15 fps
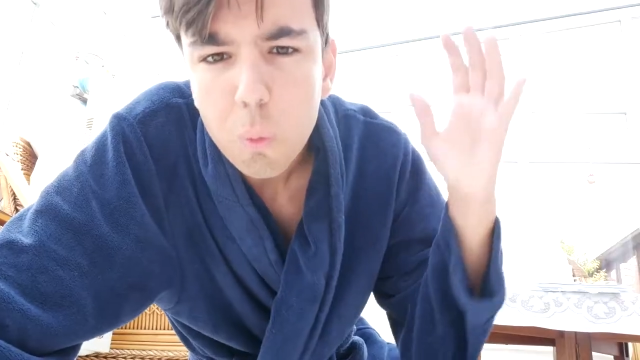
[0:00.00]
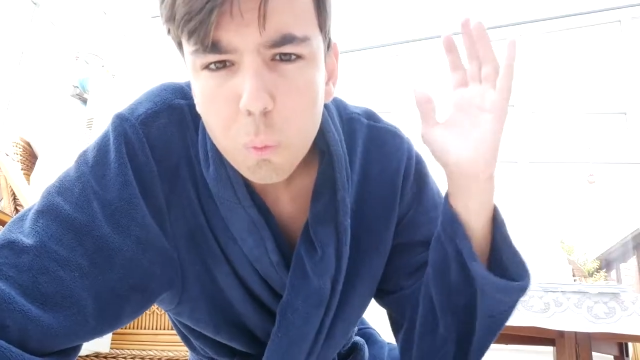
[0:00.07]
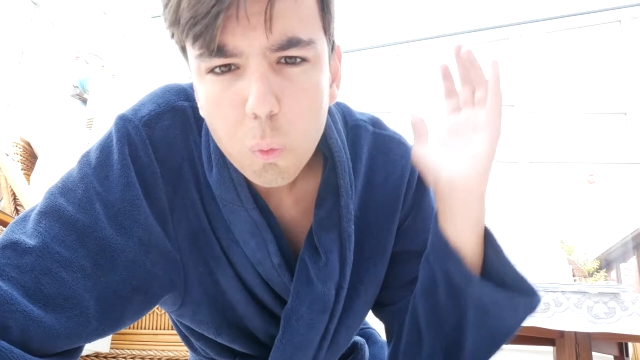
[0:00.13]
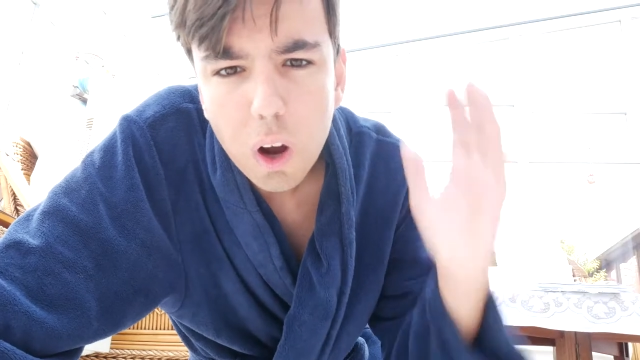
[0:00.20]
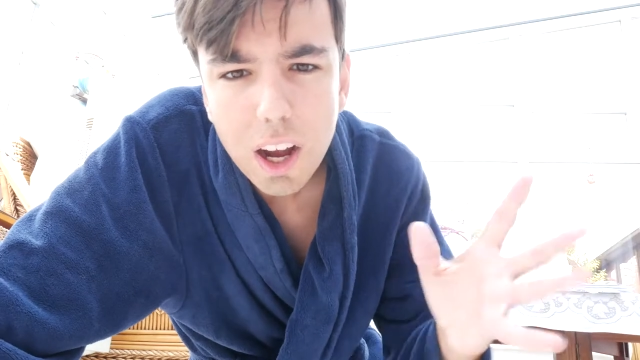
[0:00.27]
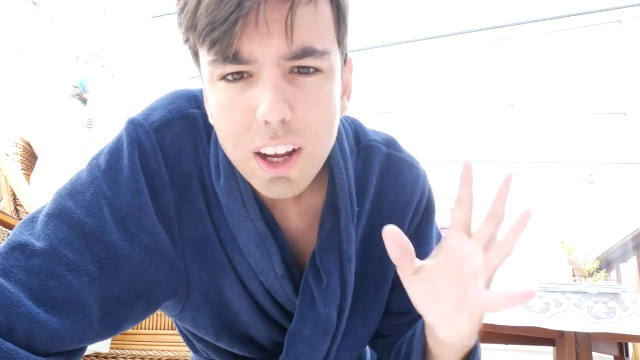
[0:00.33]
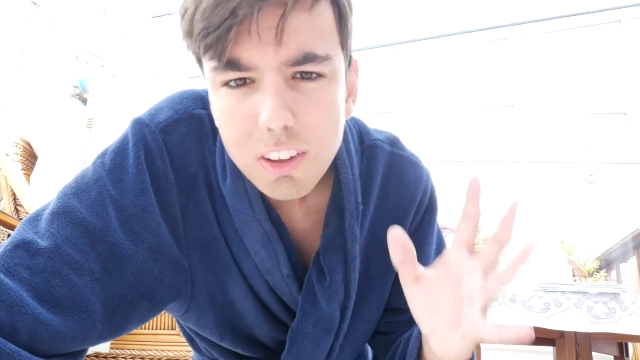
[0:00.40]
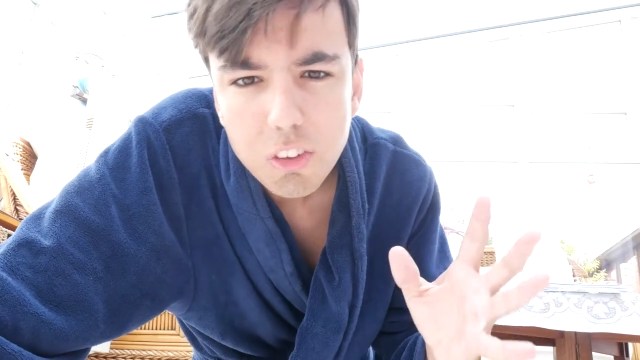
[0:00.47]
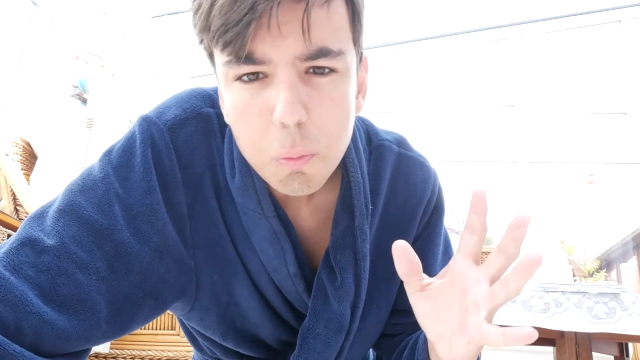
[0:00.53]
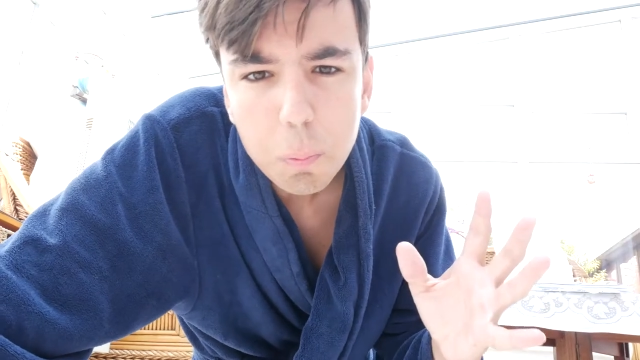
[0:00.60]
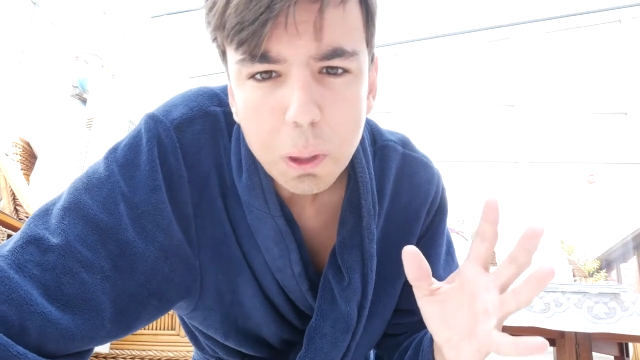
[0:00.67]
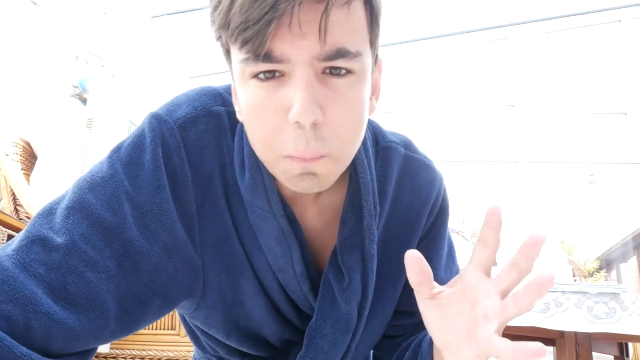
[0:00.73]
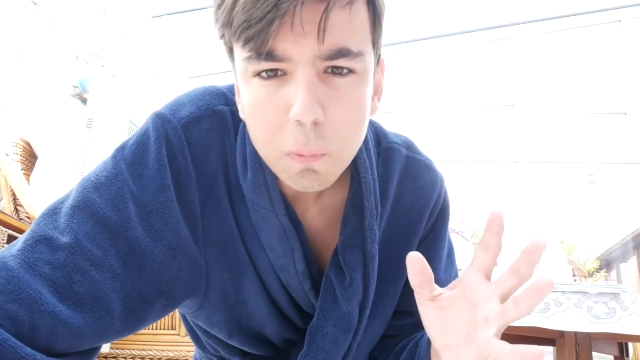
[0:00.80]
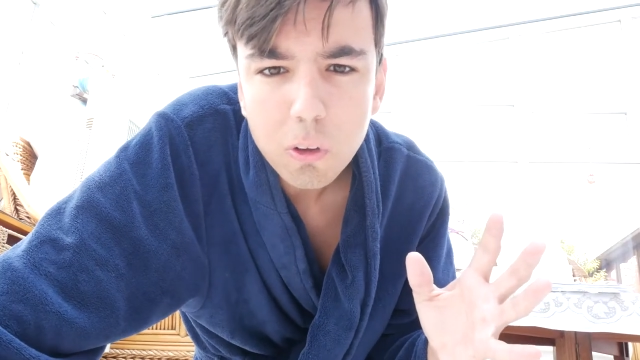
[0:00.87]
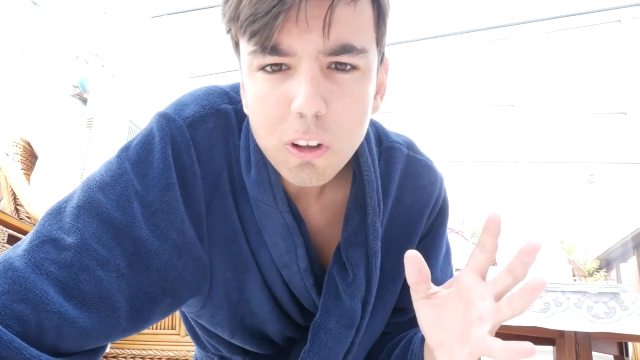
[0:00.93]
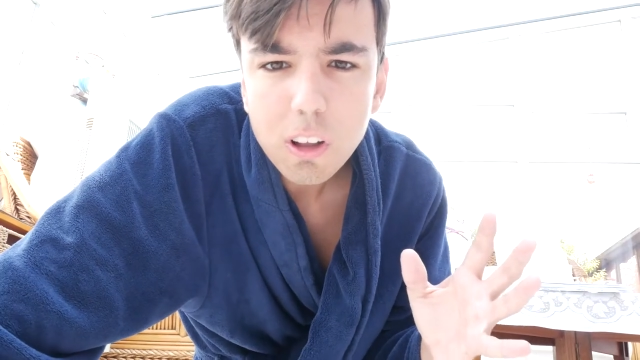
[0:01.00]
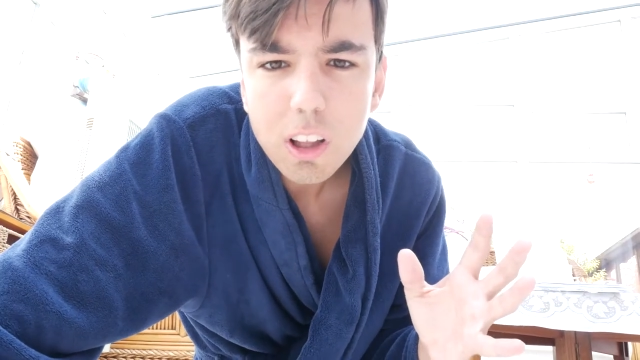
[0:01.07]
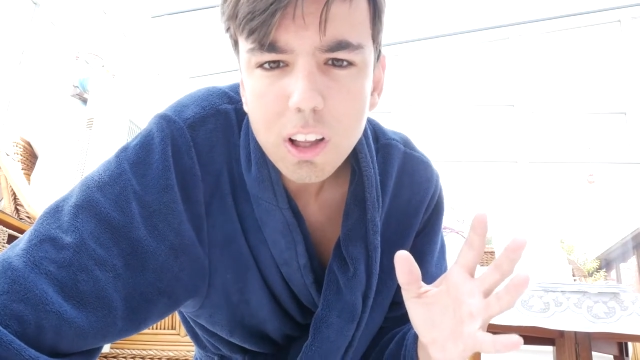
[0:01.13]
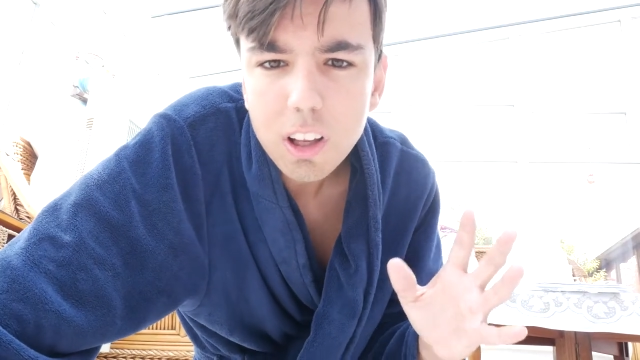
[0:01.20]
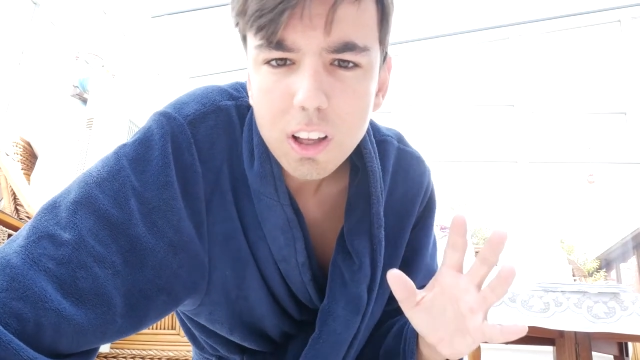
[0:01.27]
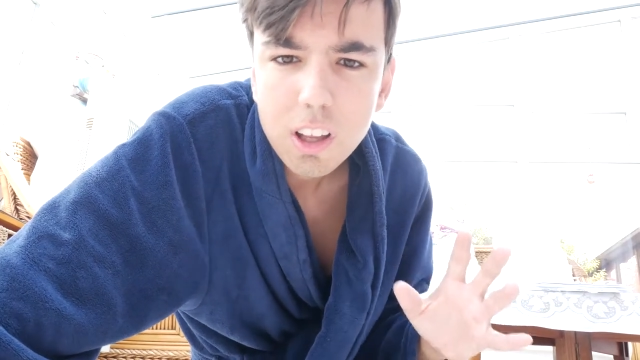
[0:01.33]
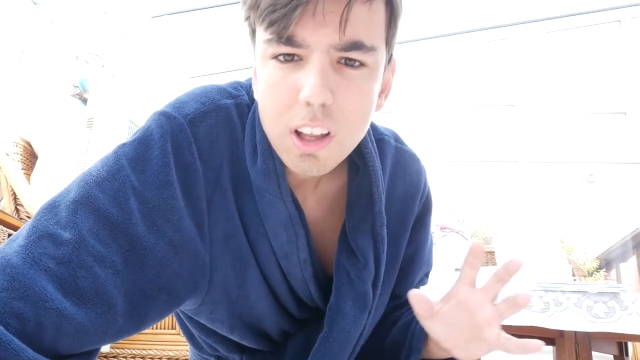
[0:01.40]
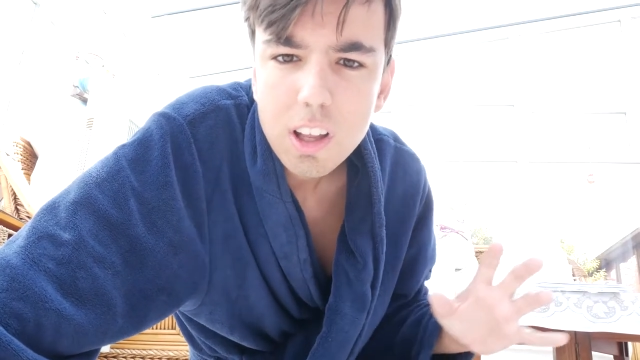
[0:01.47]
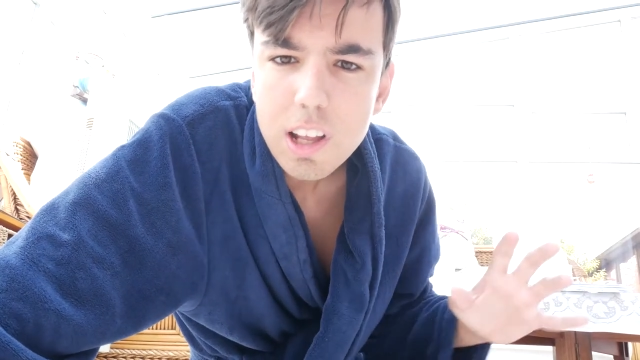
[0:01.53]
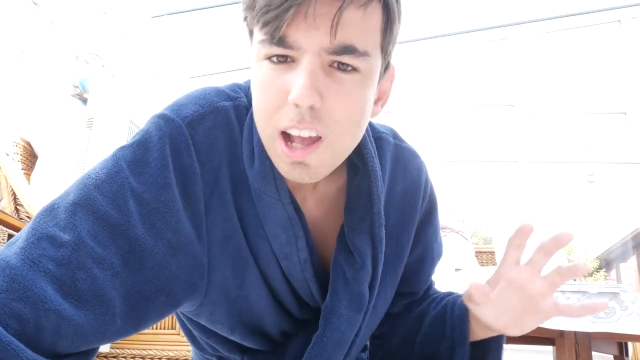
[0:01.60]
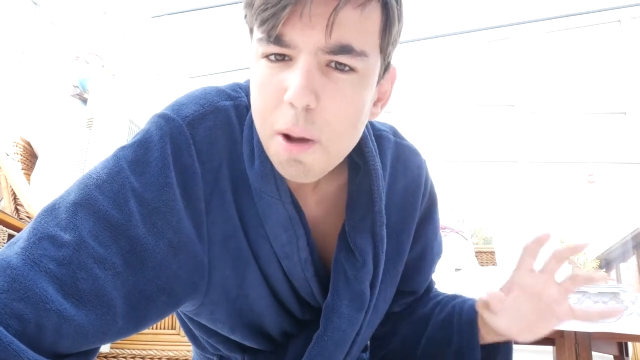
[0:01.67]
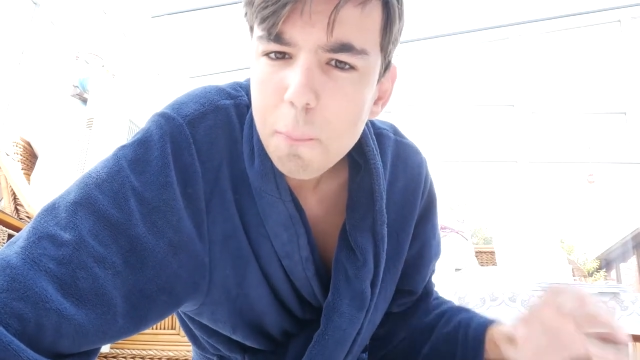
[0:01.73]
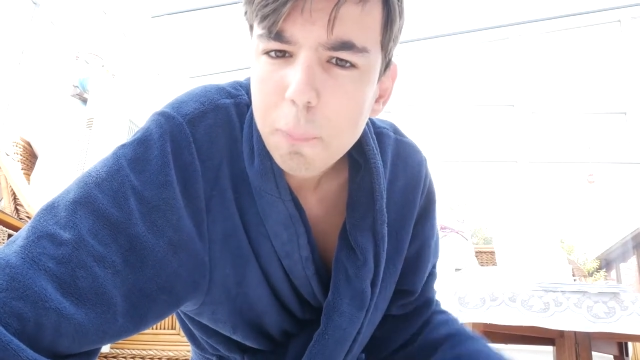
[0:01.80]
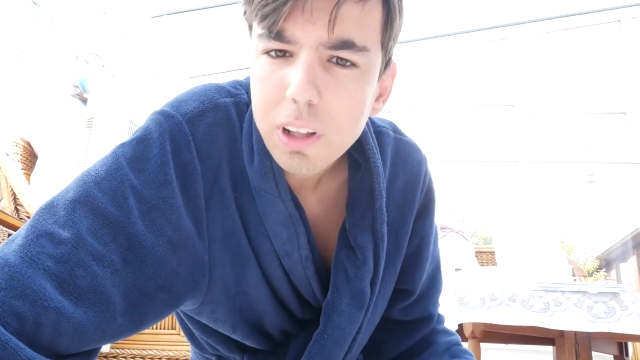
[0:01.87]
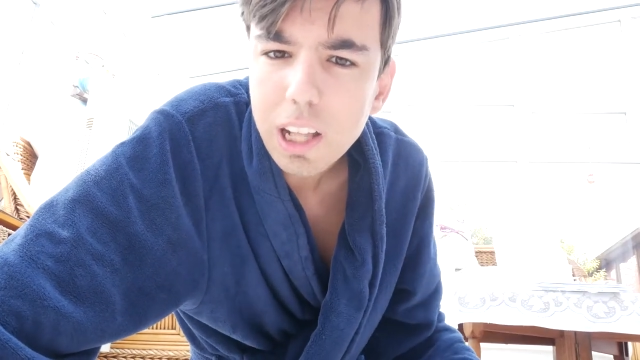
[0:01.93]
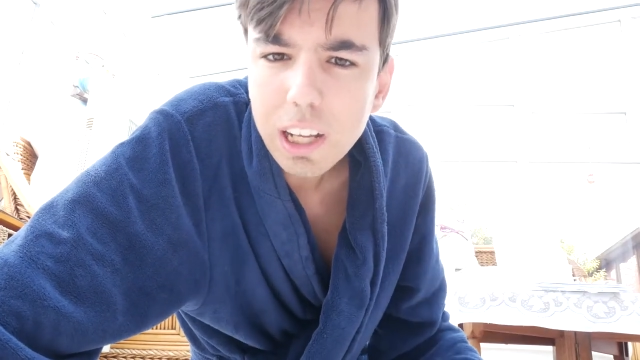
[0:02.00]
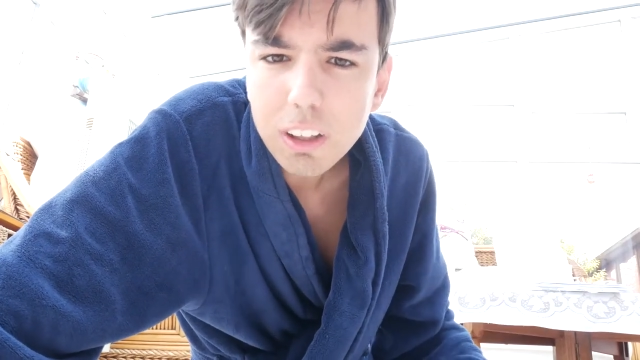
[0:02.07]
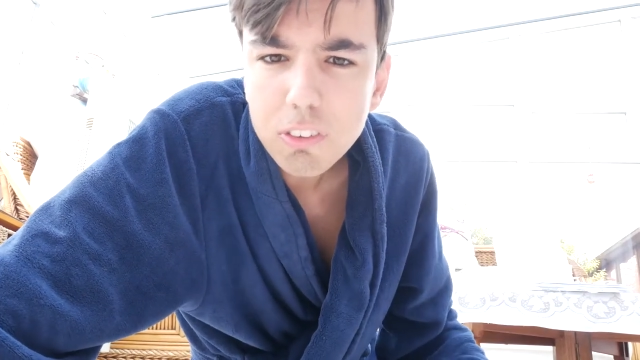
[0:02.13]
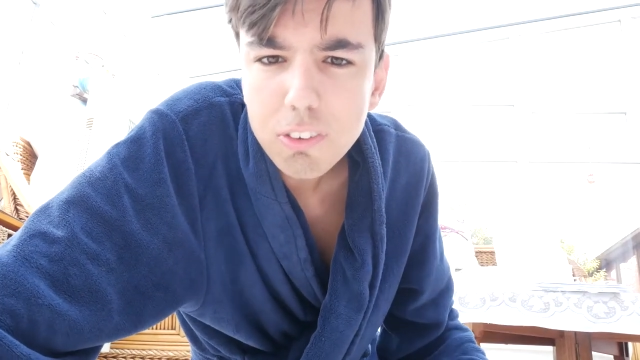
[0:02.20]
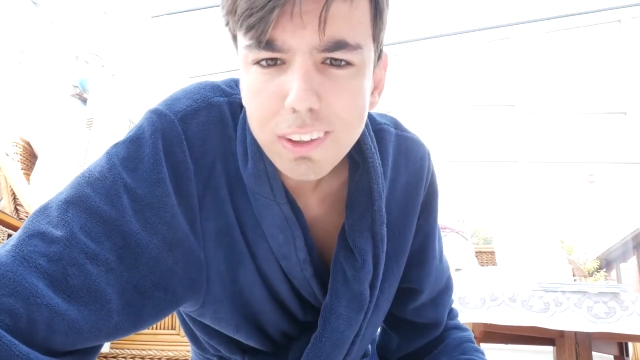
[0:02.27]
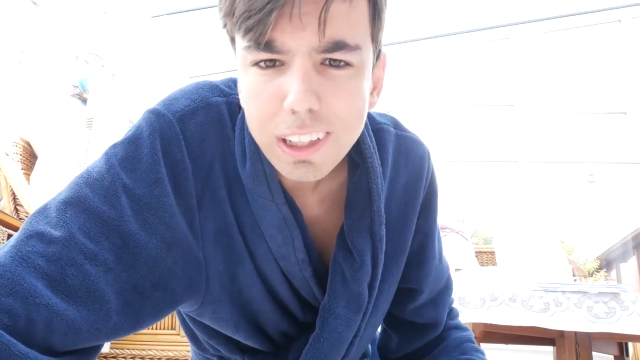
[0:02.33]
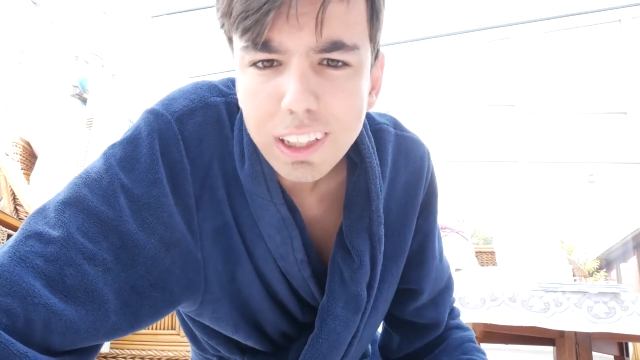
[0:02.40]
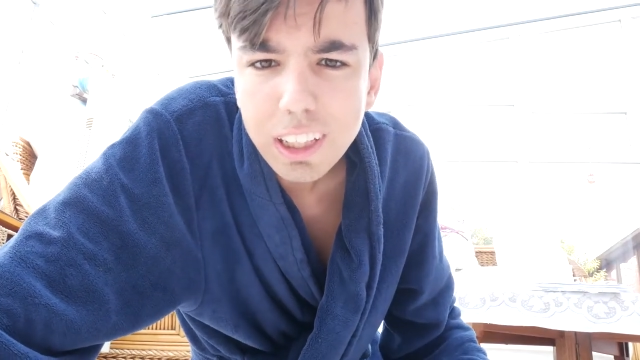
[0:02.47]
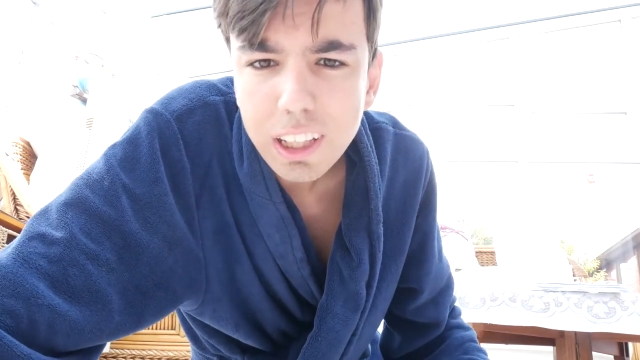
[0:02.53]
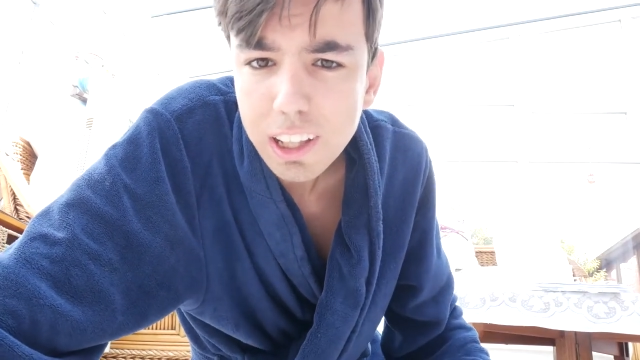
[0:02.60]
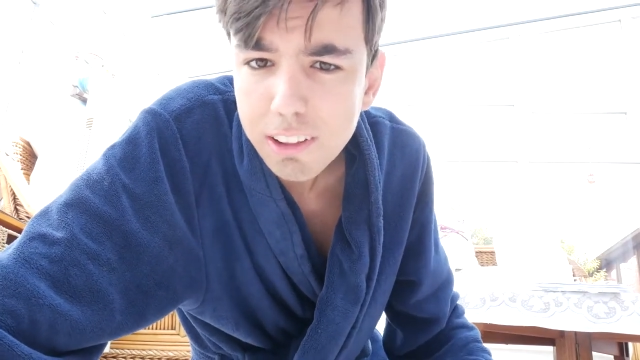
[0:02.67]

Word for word: Why do people have black tea?